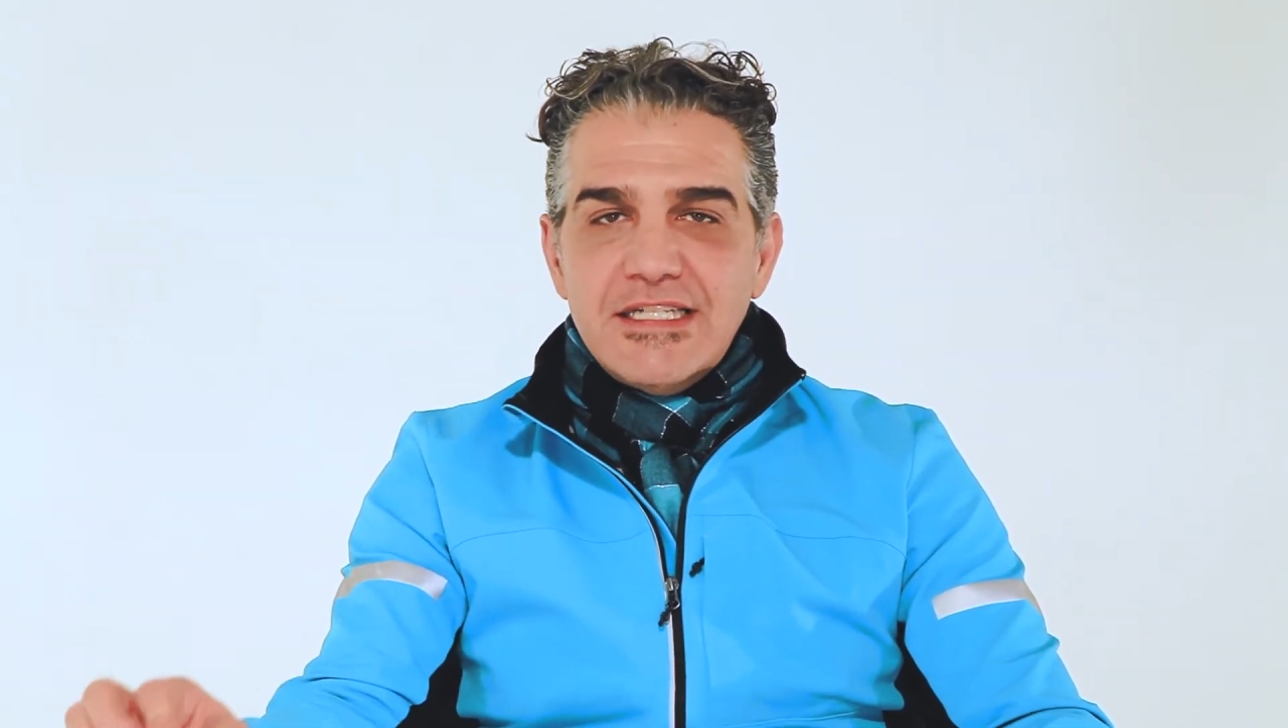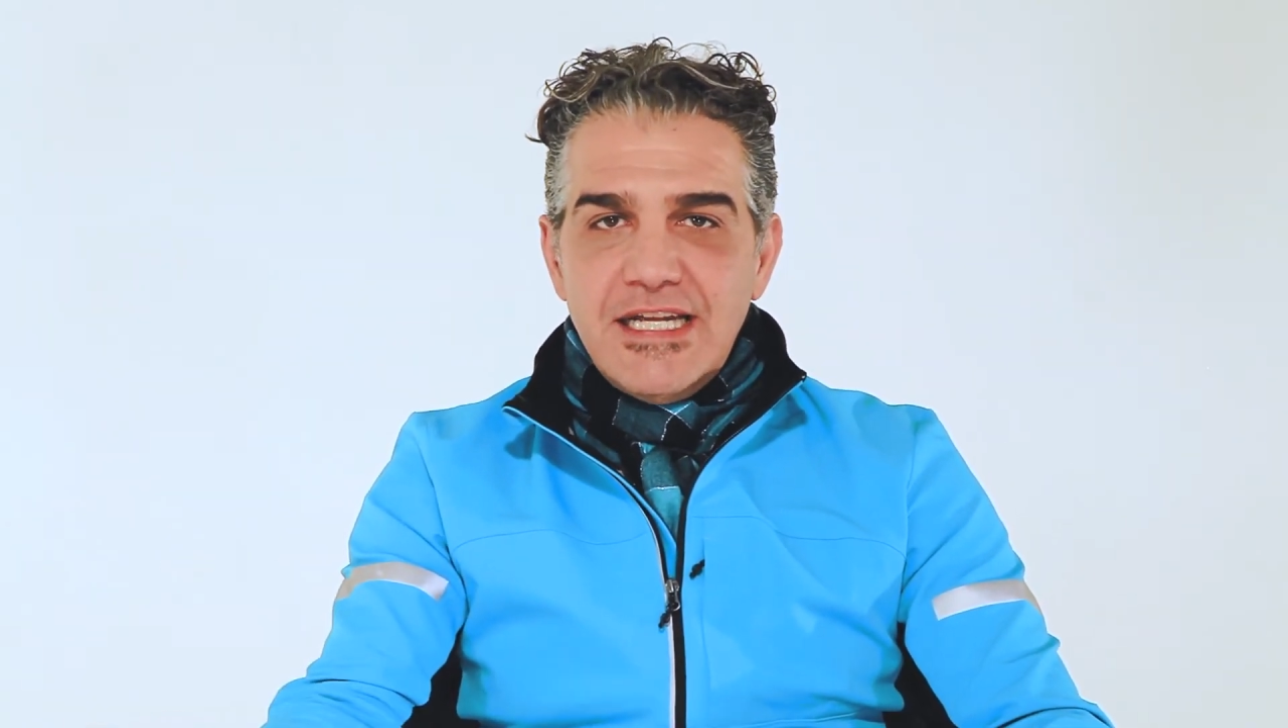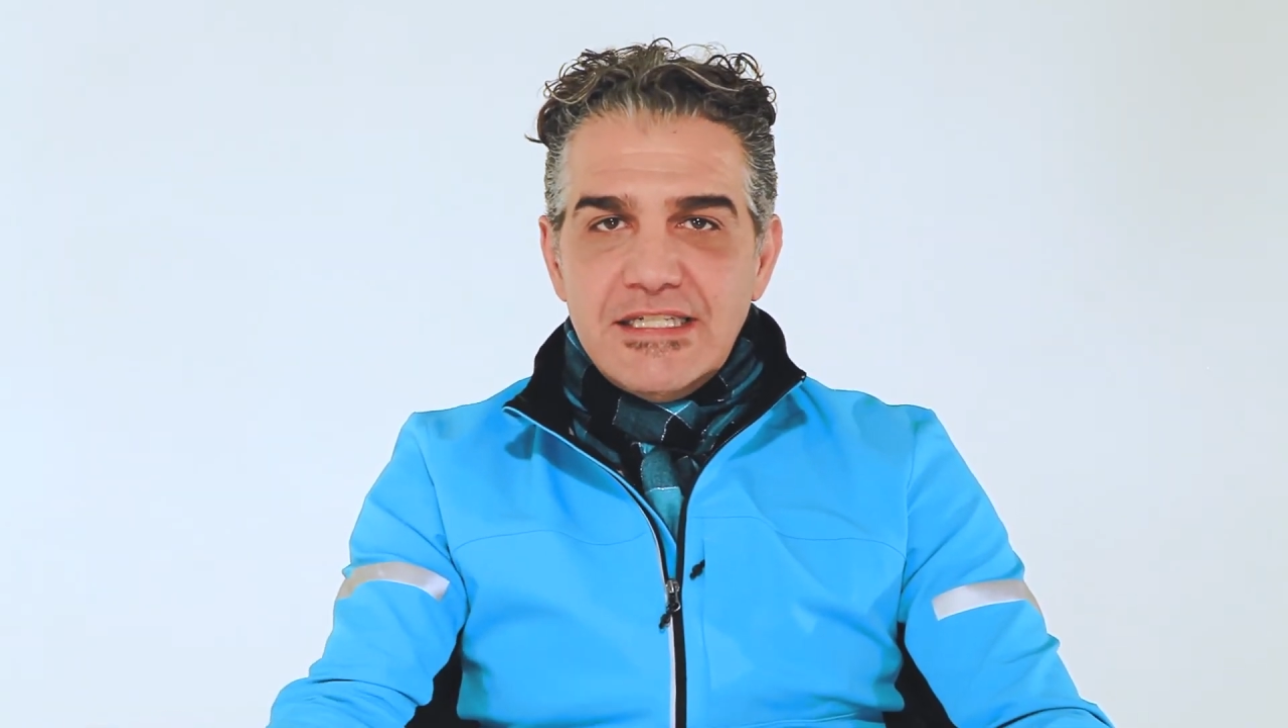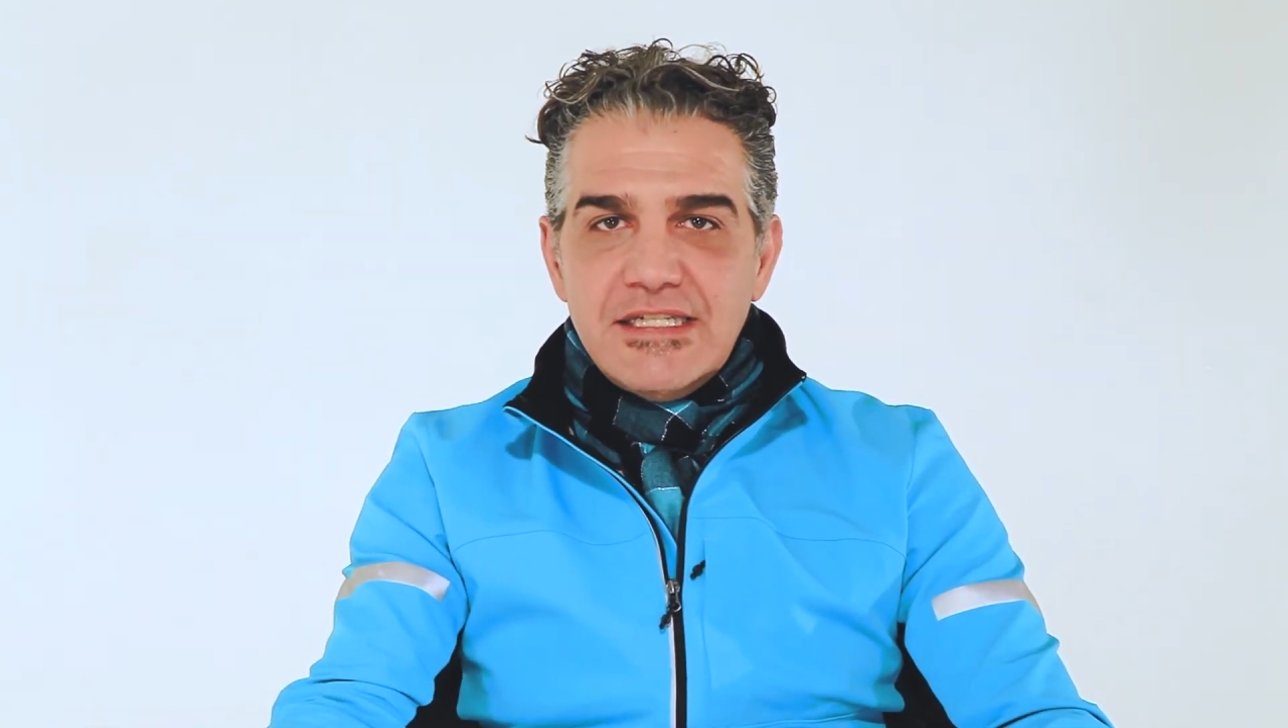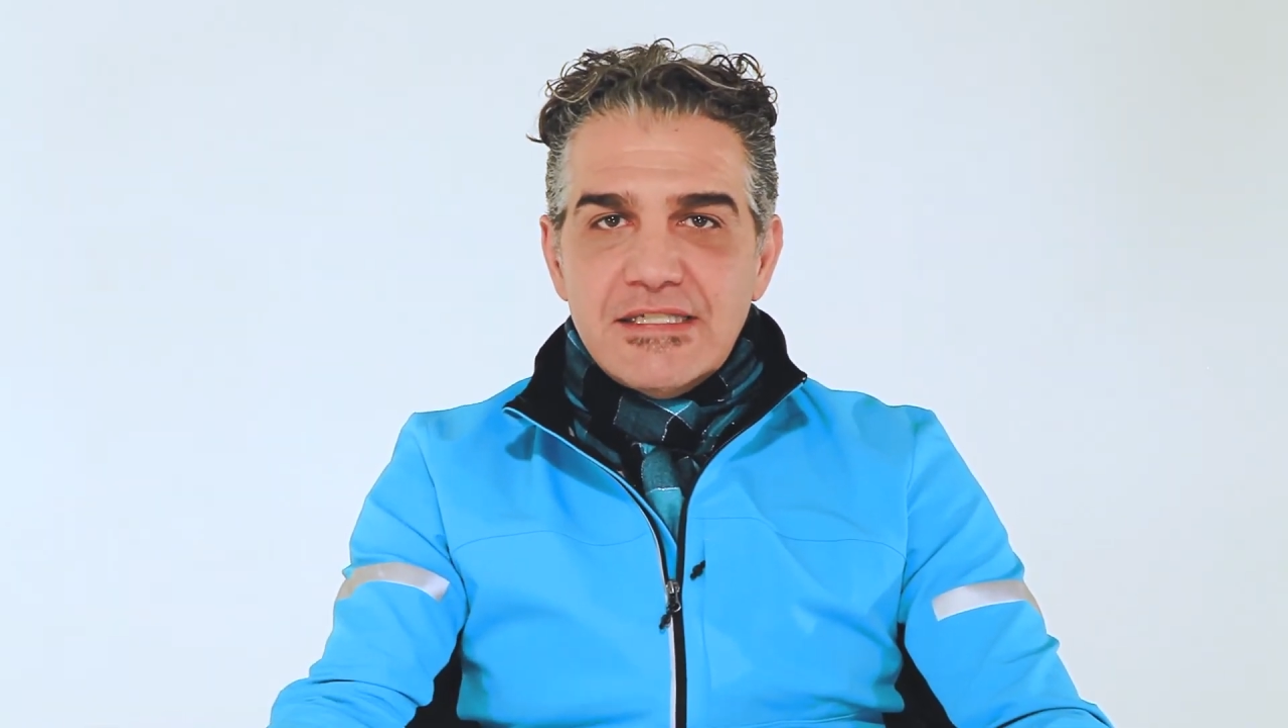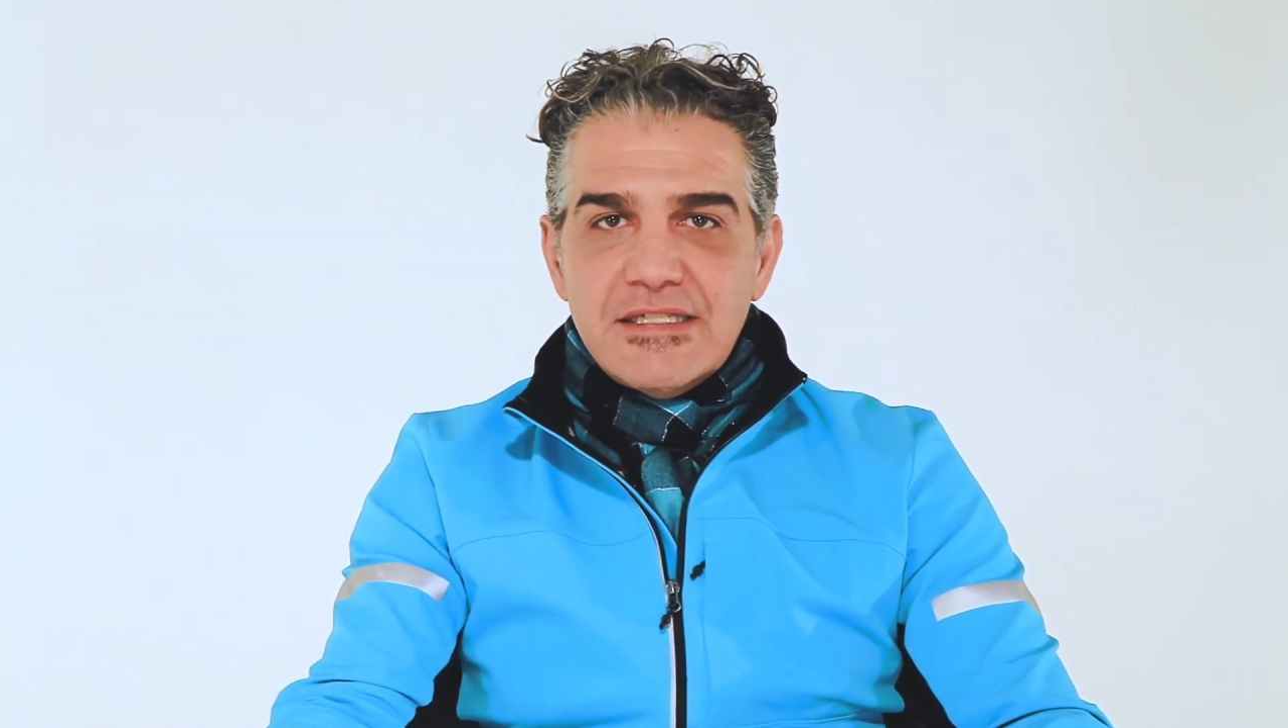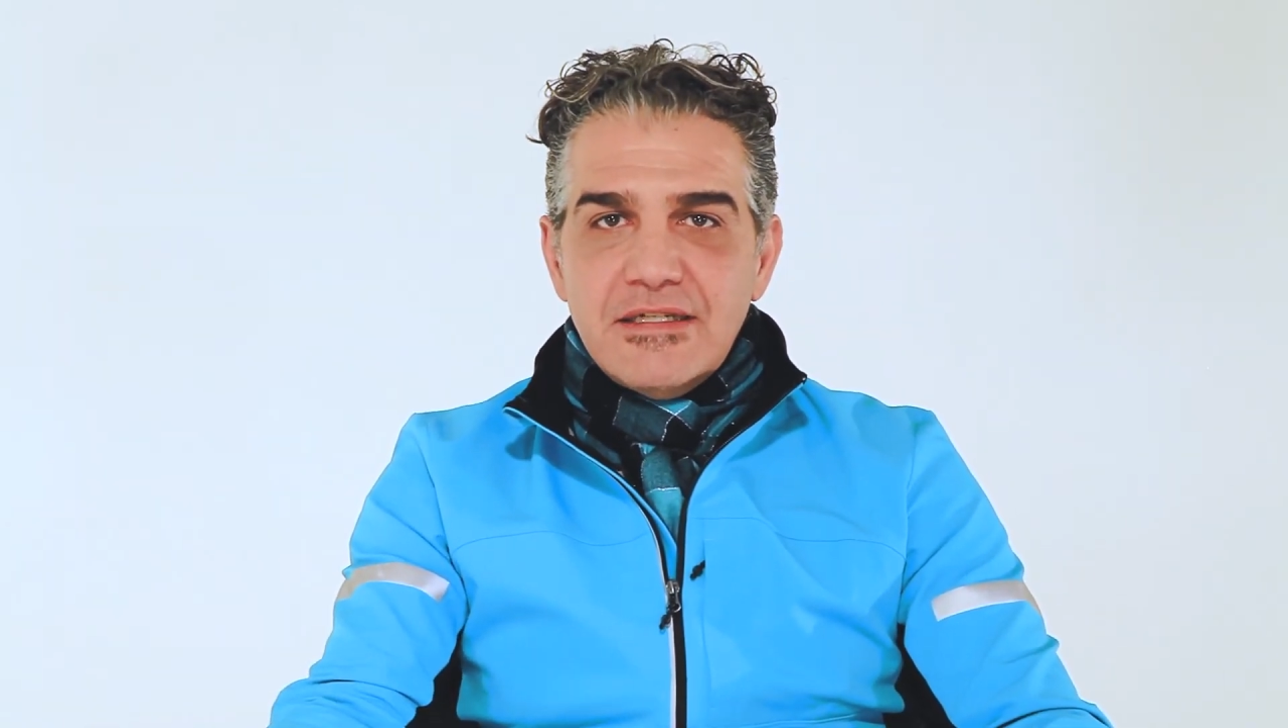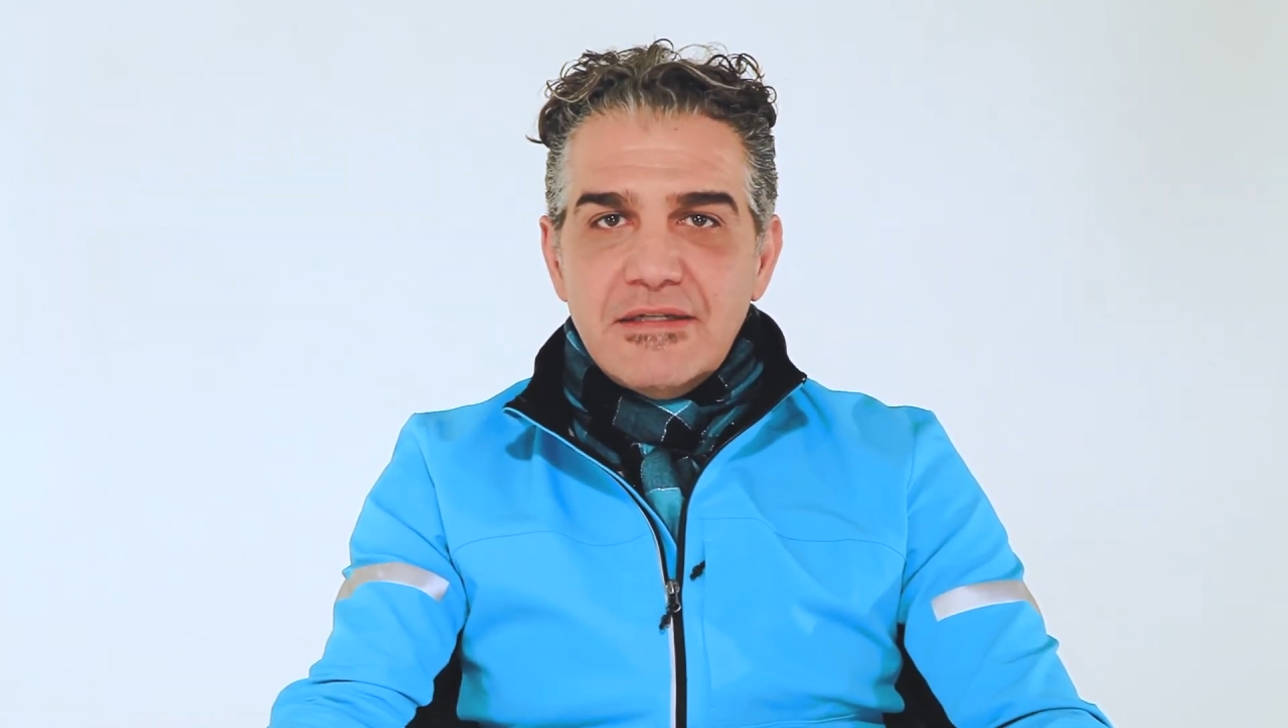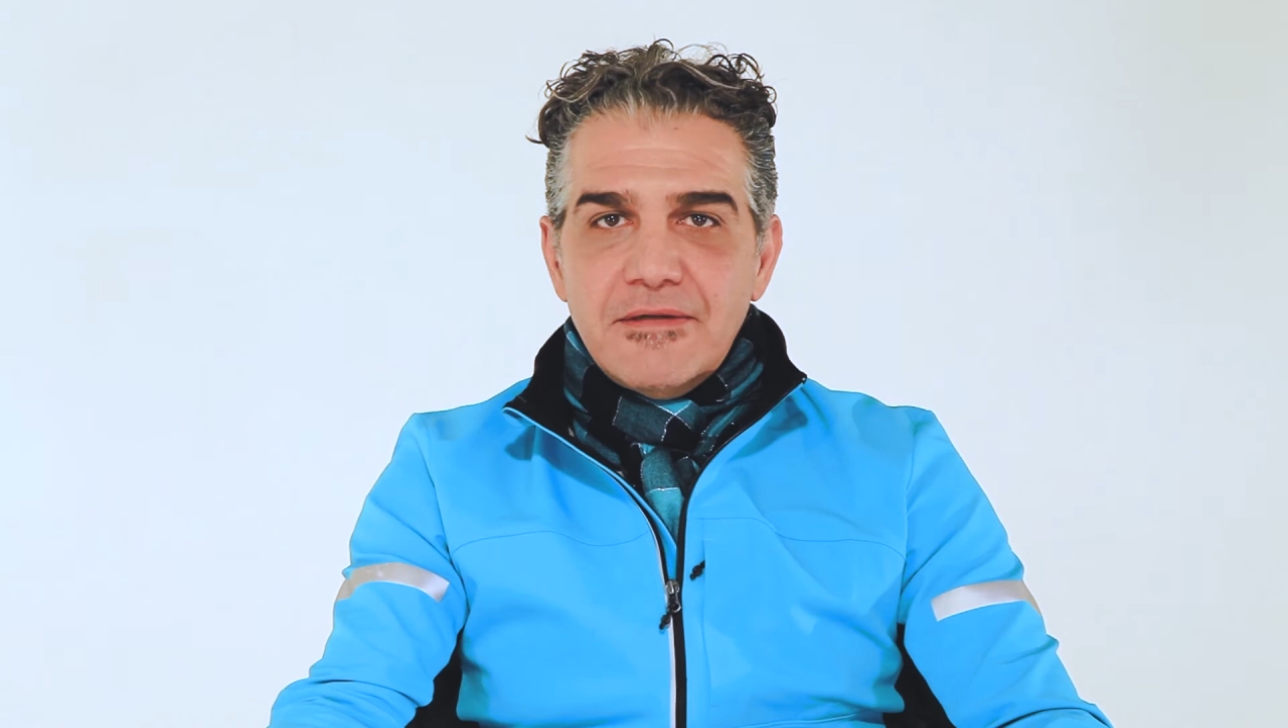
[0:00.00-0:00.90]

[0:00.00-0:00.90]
dentist.